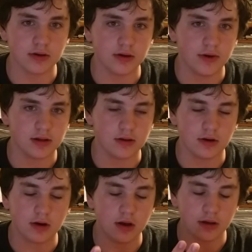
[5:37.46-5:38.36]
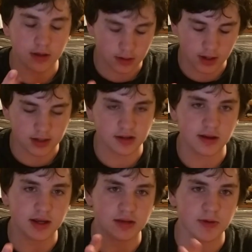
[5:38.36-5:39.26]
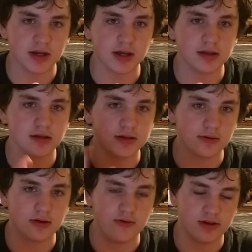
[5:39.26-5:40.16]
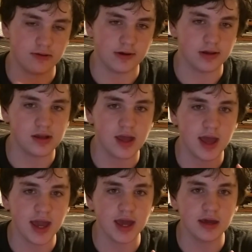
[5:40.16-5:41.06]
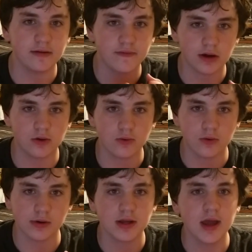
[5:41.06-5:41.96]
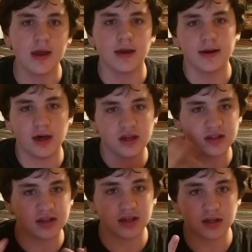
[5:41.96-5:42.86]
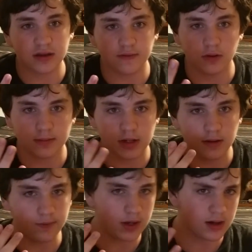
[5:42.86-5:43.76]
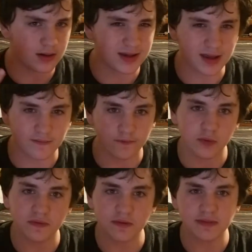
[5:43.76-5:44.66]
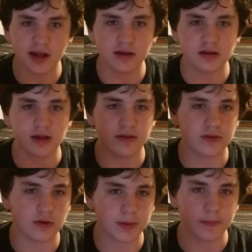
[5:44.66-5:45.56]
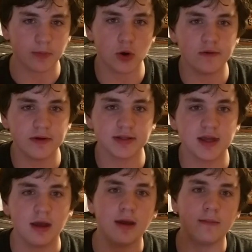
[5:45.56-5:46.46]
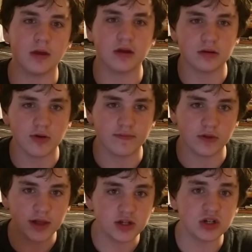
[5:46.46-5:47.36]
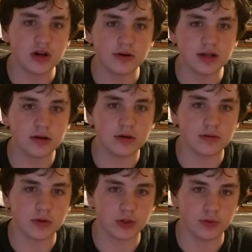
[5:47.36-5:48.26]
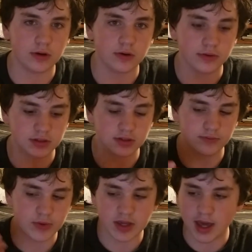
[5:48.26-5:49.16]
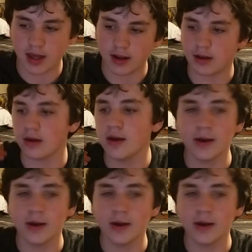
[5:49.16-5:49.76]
Godzilla against Mechagodzilla, Tokyo SOS, and Final Wars. Now that's 6 films. If we can at least get 4 films out of this, I think that would be perfect, because we have the Legendary series, which we are going to be getting,